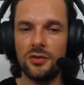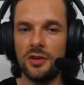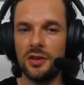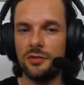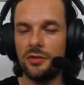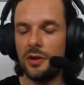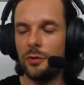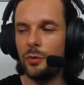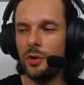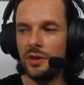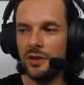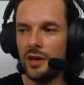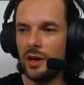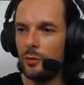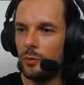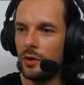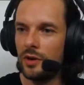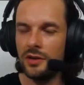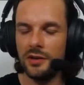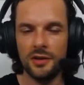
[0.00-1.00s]
and if I win that
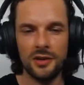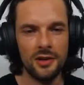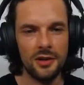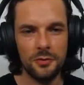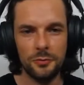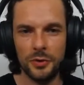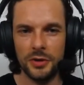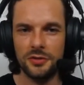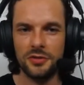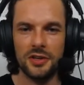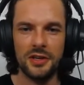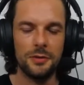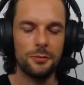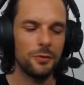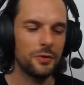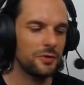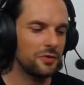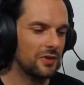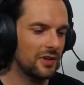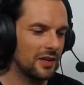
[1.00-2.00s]
one, we'll see.
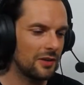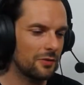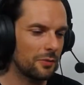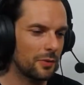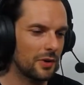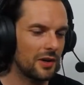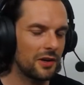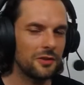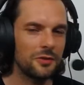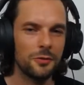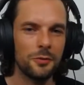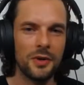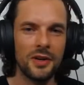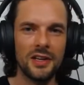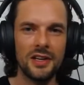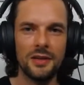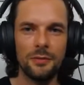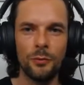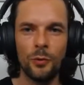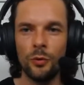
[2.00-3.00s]
We'll see if I'm gonna do
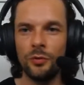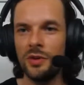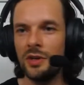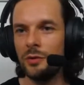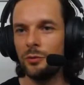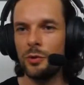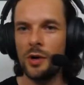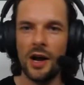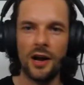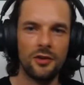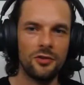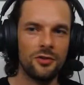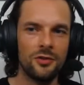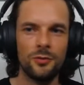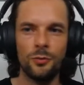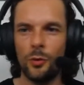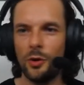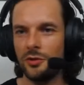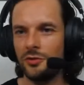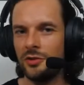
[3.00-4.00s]
any movie reaction
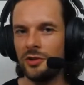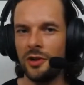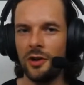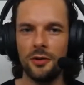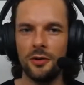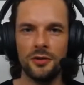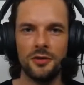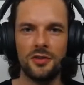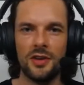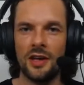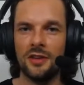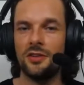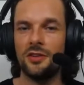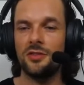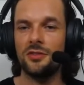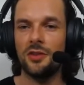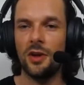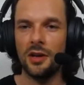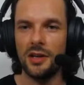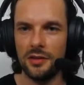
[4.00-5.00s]
watch-alongs as a
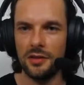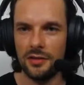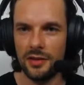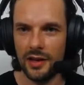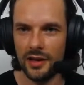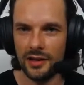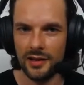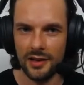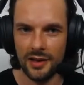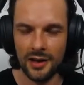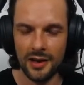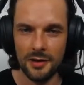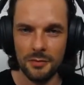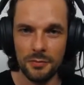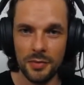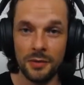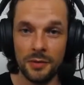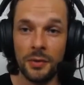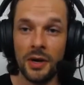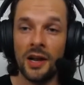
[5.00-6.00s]
study thing.
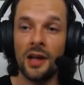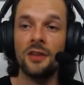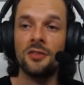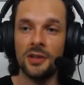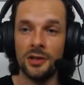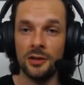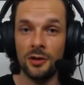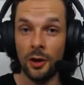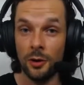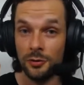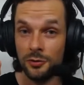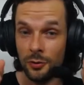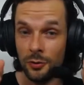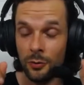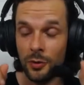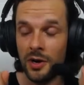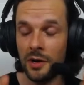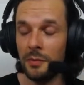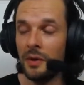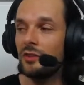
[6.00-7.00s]
But I still also
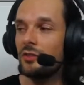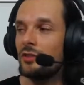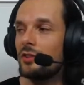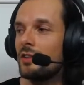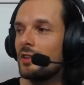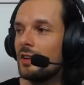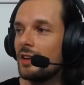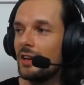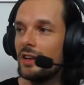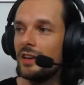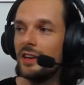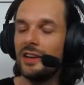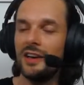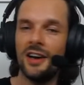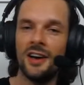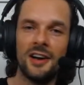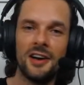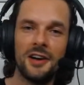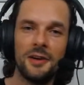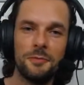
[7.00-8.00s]
want to mention,
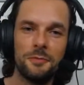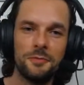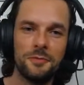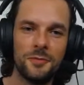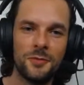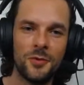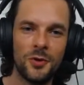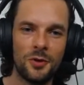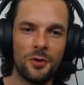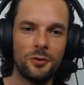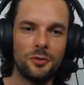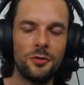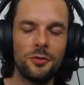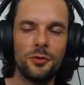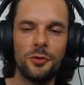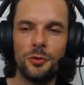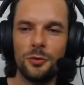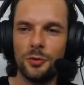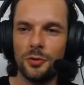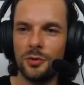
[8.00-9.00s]
for those of
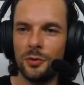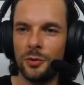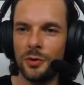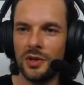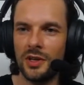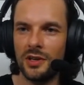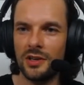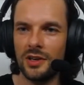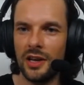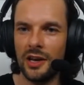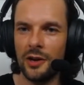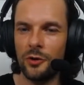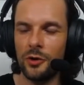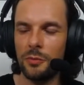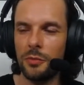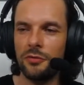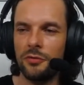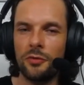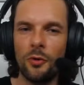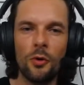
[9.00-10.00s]
you who didn't hear it
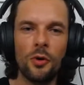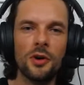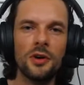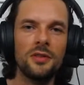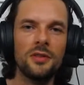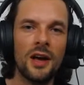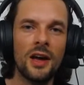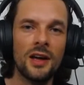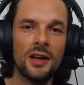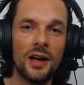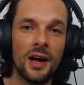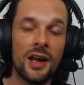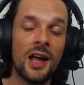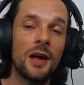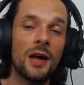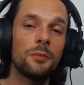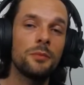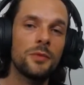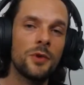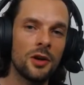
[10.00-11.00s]
before, that I
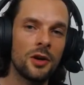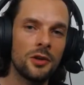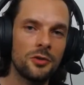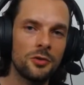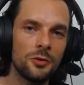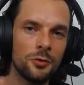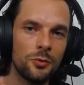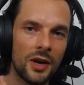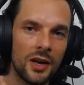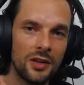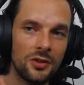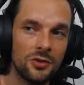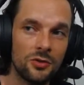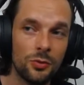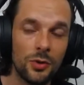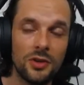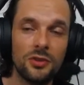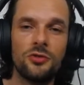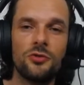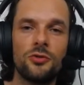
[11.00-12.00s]
am gonna do a
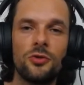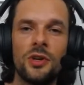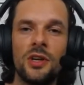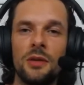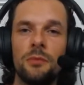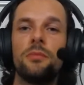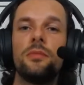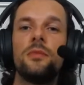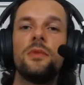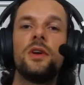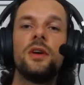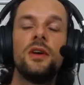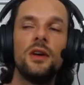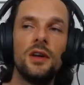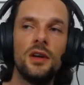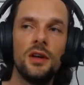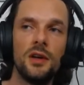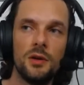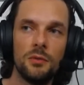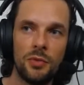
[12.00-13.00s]
Twitch stream
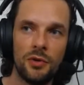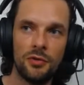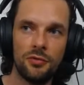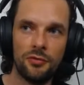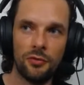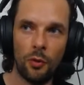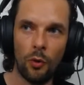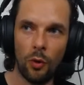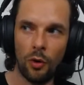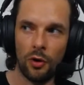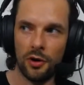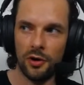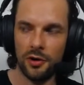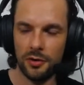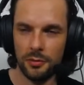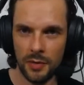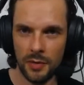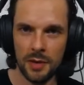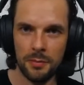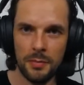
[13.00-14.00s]
before
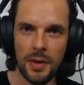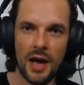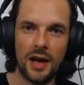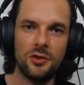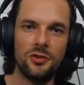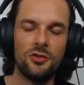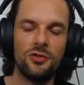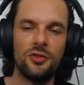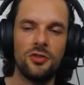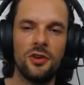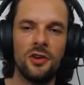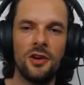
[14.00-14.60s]
my match,